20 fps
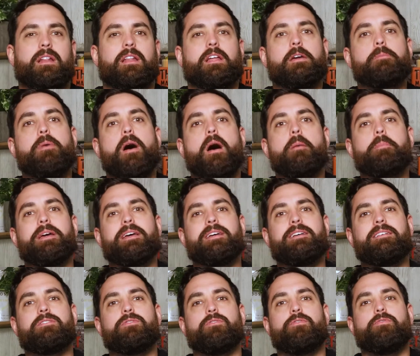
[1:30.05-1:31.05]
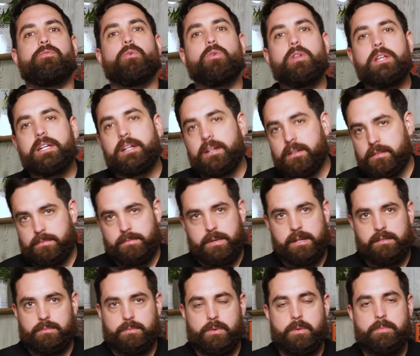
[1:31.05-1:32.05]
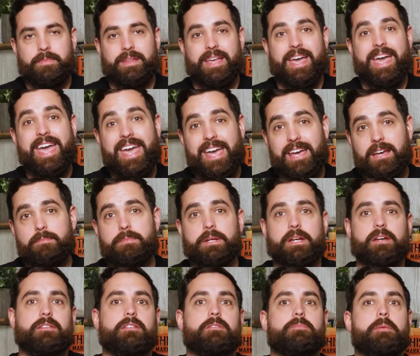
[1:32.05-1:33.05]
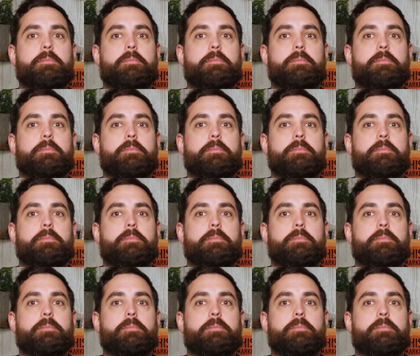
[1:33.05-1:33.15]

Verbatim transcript: LinkPop is fully customizable, and because it's